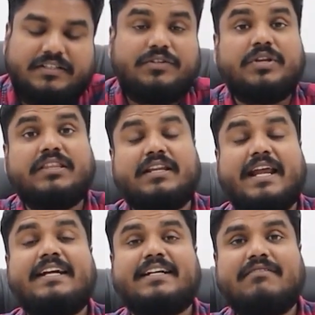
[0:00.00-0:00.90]
See, during the
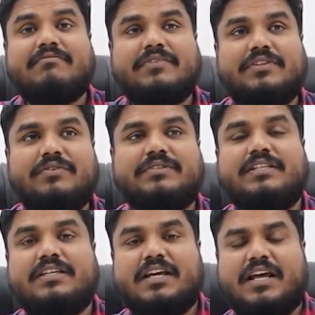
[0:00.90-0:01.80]
night time, you
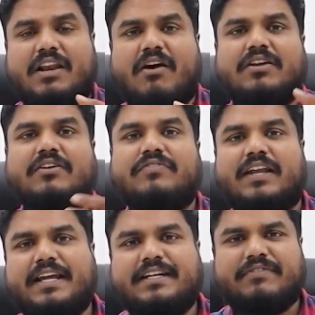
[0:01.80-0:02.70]
see a lot of
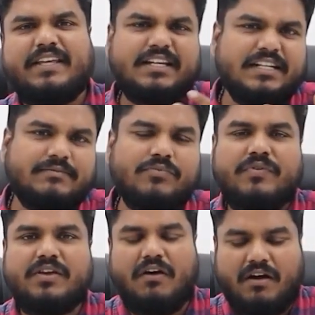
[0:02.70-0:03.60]
light, vehicles
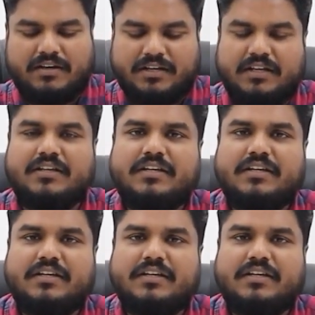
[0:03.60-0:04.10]
moving on.